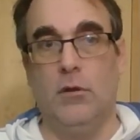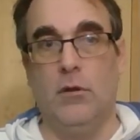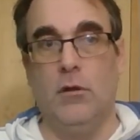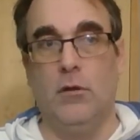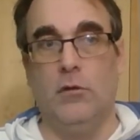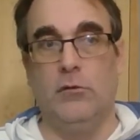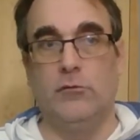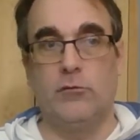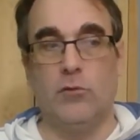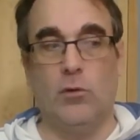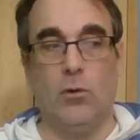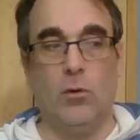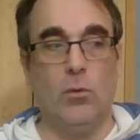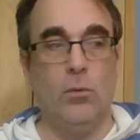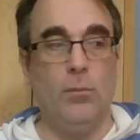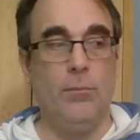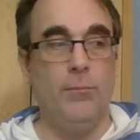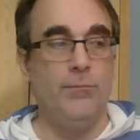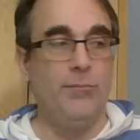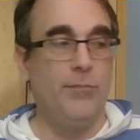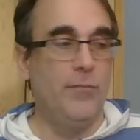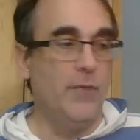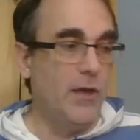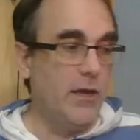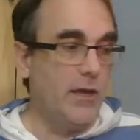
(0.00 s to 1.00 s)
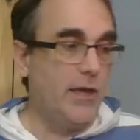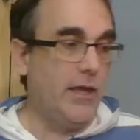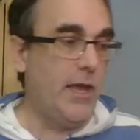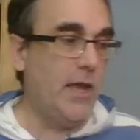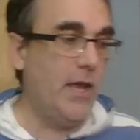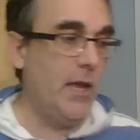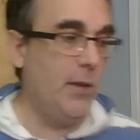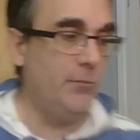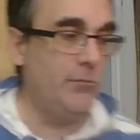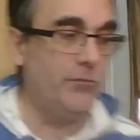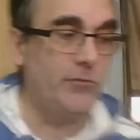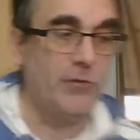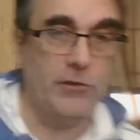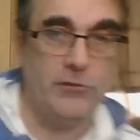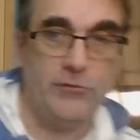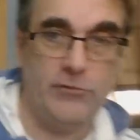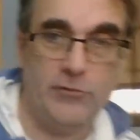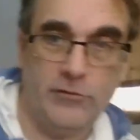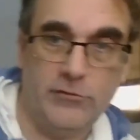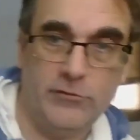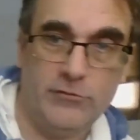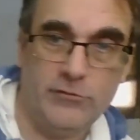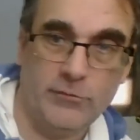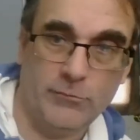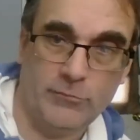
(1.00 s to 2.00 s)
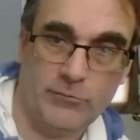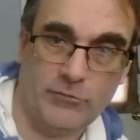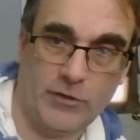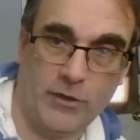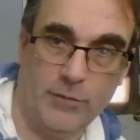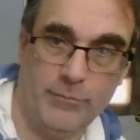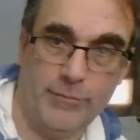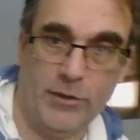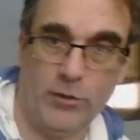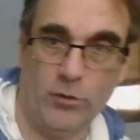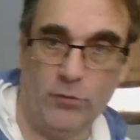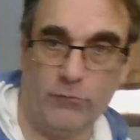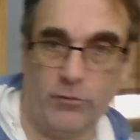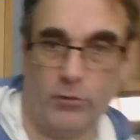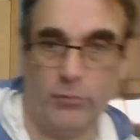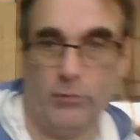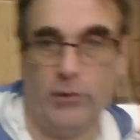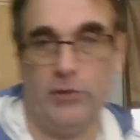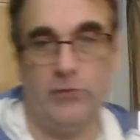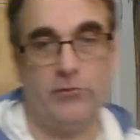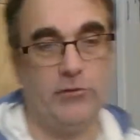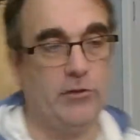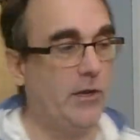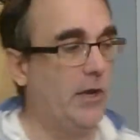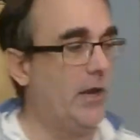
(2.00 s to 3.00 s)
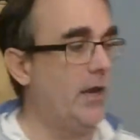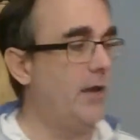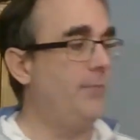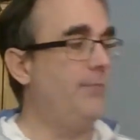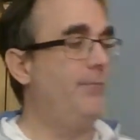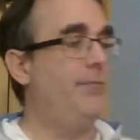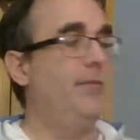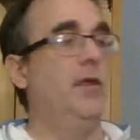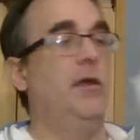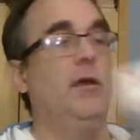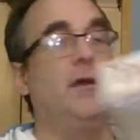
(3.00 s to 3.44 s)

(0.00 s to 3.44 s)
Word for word: So a game such as I'm just gonna bend over to reach it again.